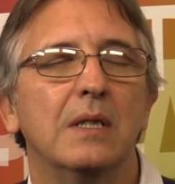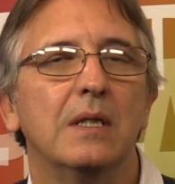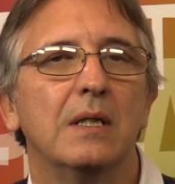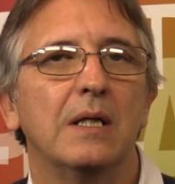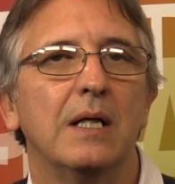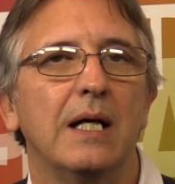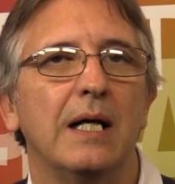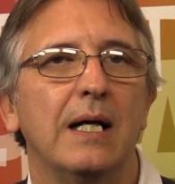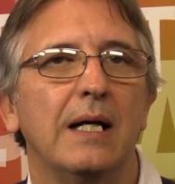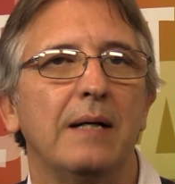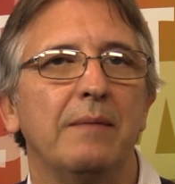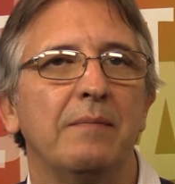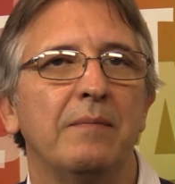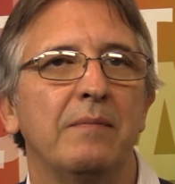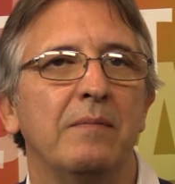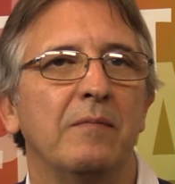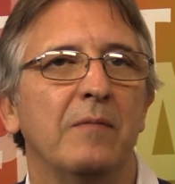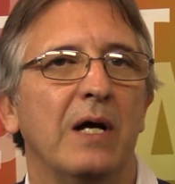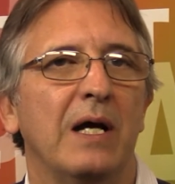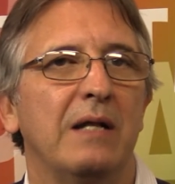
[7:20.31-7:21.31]

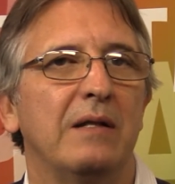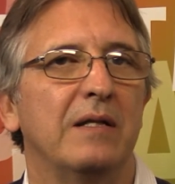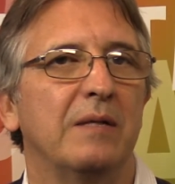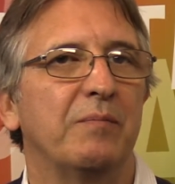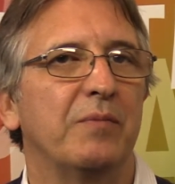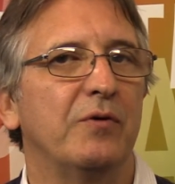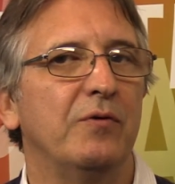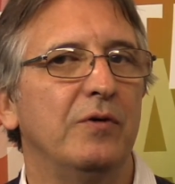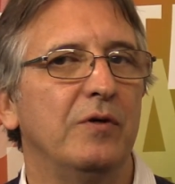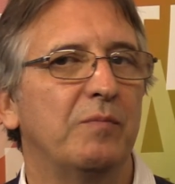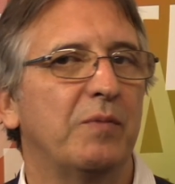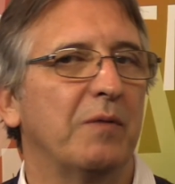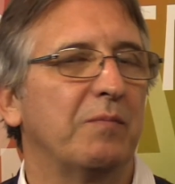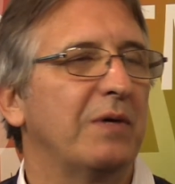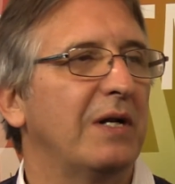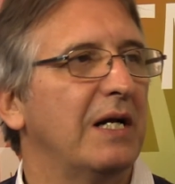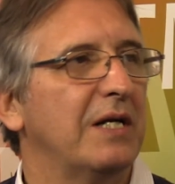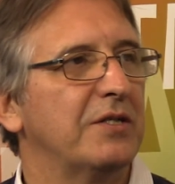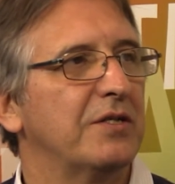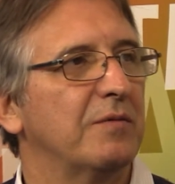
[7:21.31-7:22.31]
And the Peru
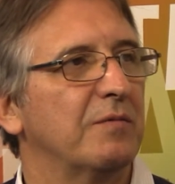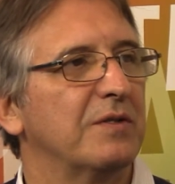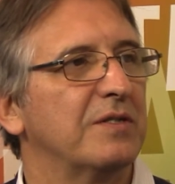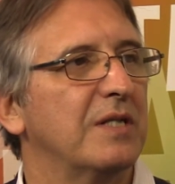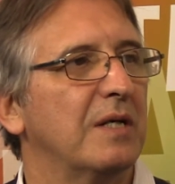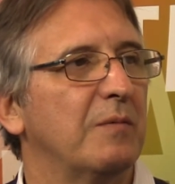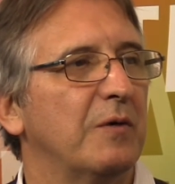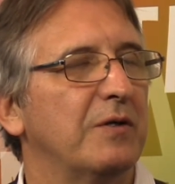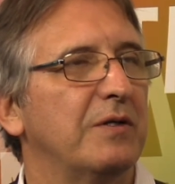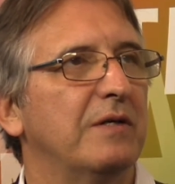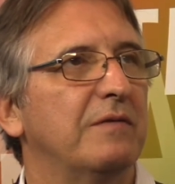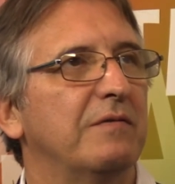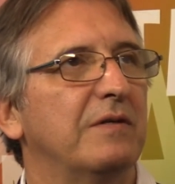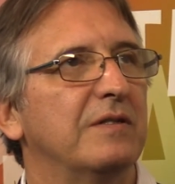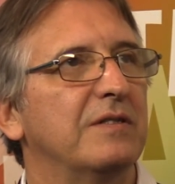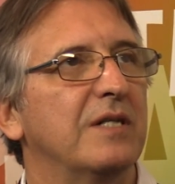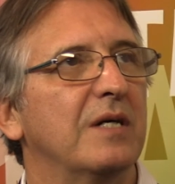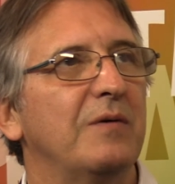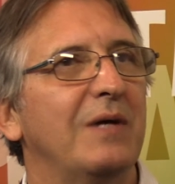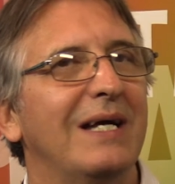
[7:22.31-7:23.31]
population was somewhat
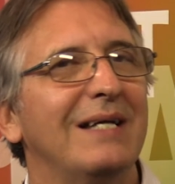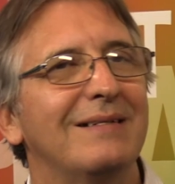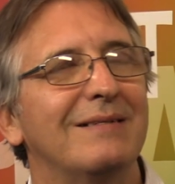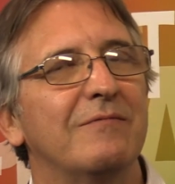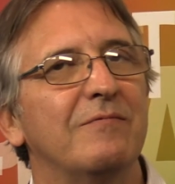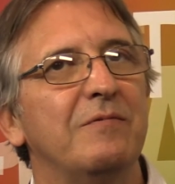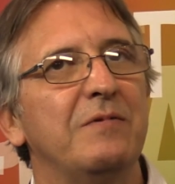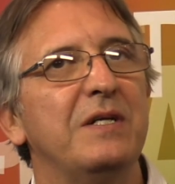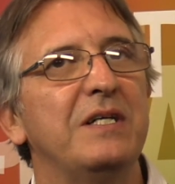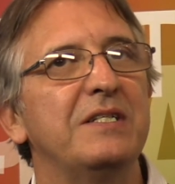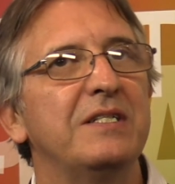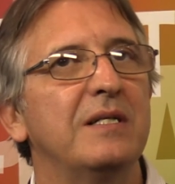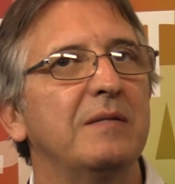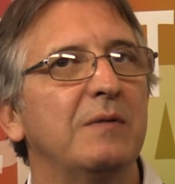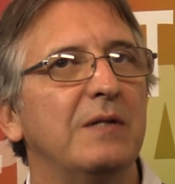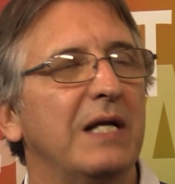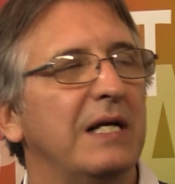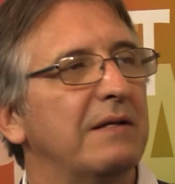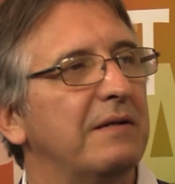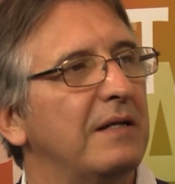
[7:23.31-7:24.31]
different. So we had
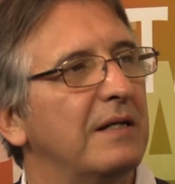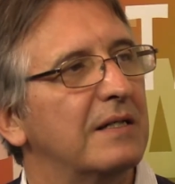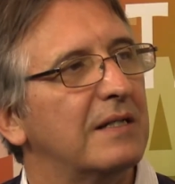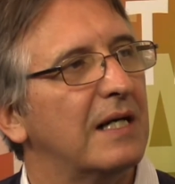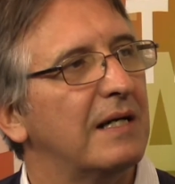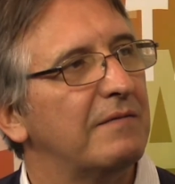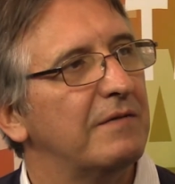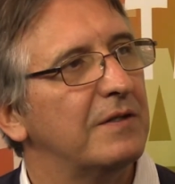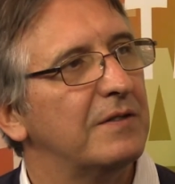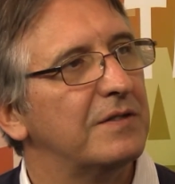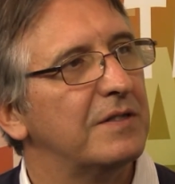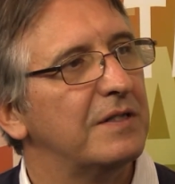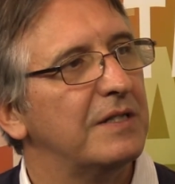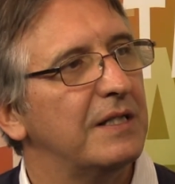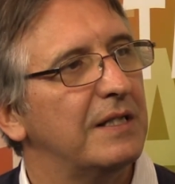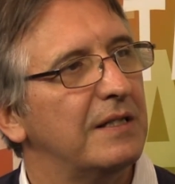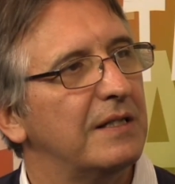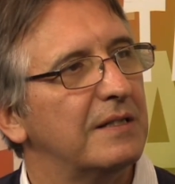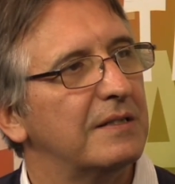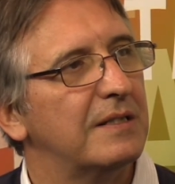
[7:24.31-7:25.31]
reasonable ethnic diversity
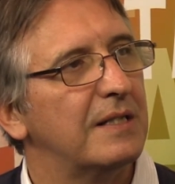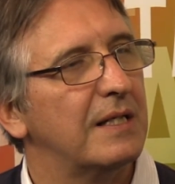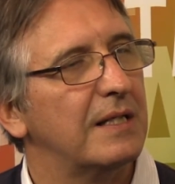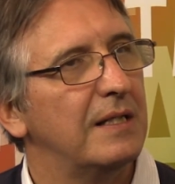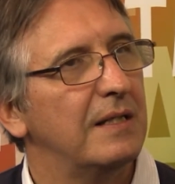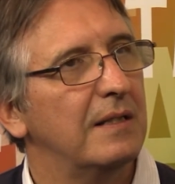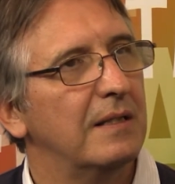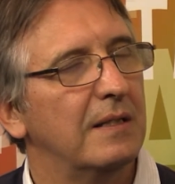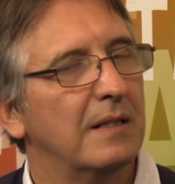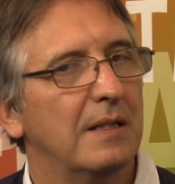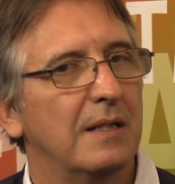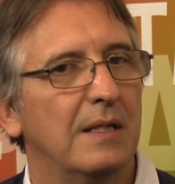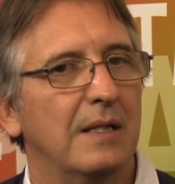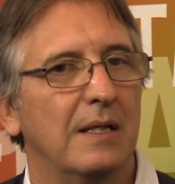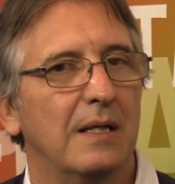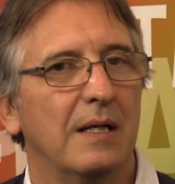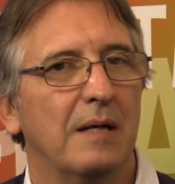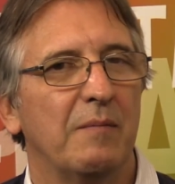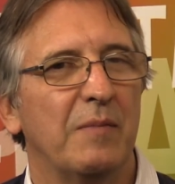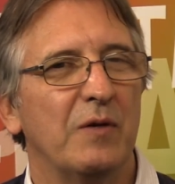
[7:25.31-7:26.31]
in the study,
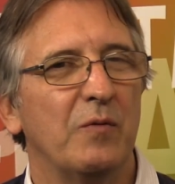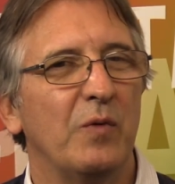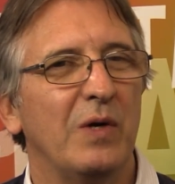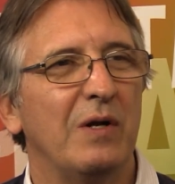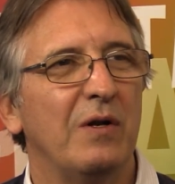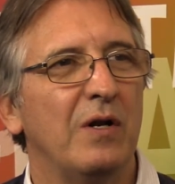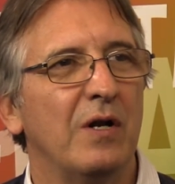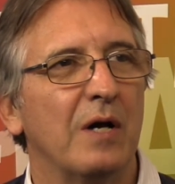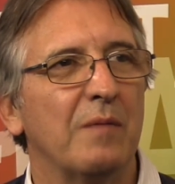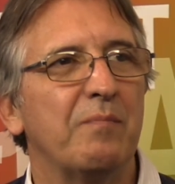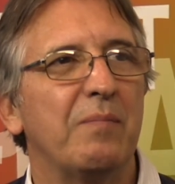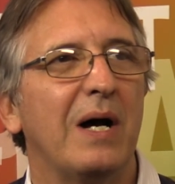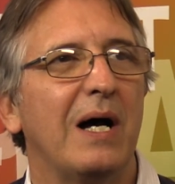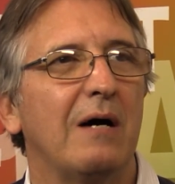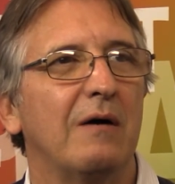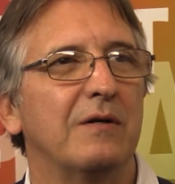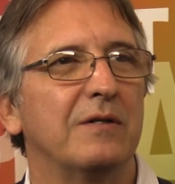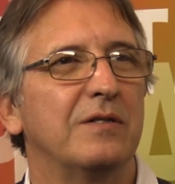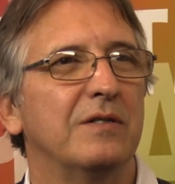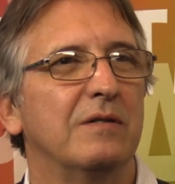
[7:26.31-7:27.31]
but we're not
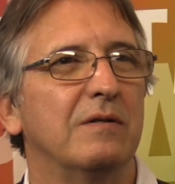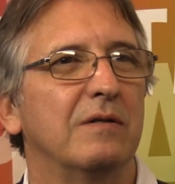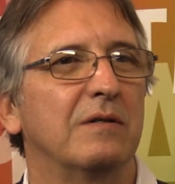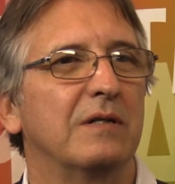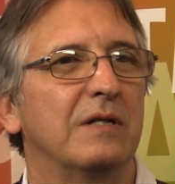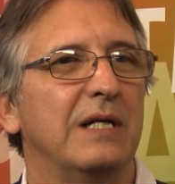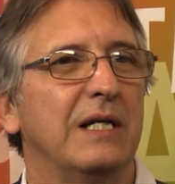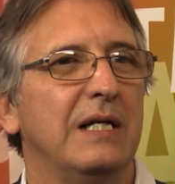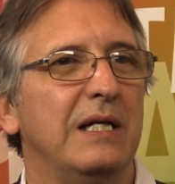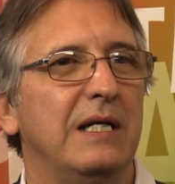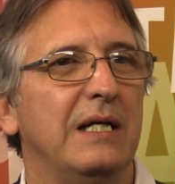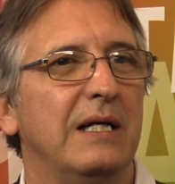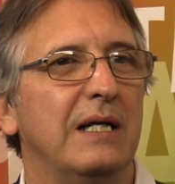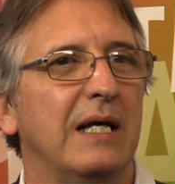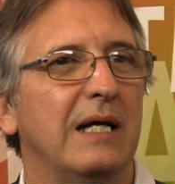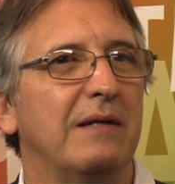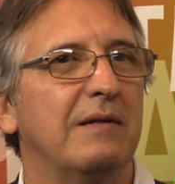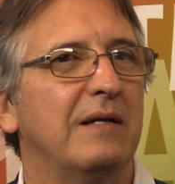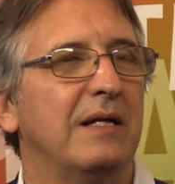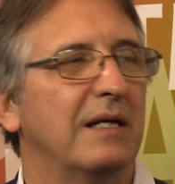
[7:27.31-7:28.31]
powered to look at any
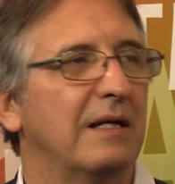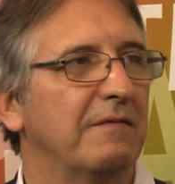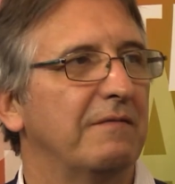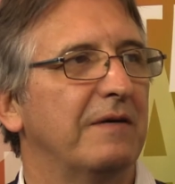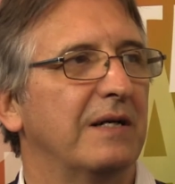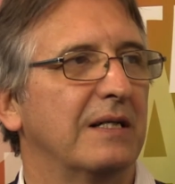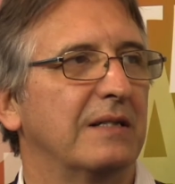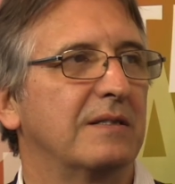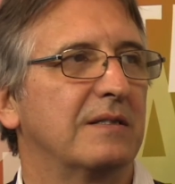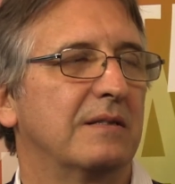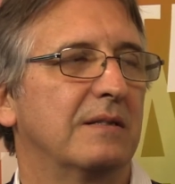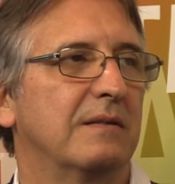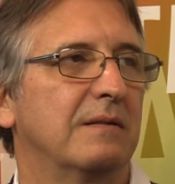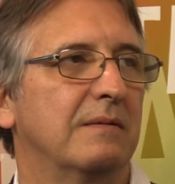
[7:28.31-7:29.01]
ethnic effects.